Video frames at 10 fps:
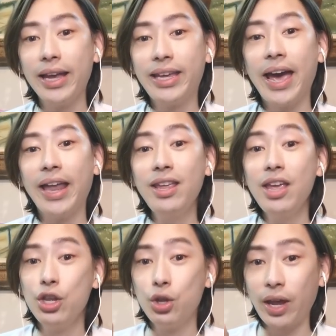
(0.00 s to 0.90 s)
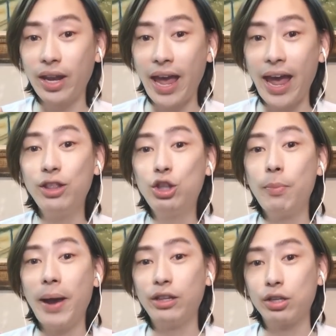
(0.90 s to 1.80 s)
again, you can
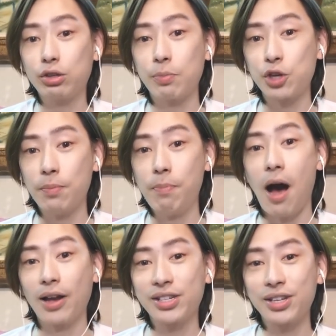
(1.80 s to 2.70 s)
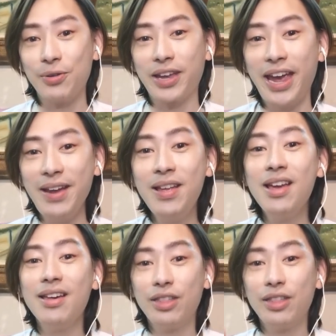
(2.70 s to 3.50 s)
head to my description box, okay?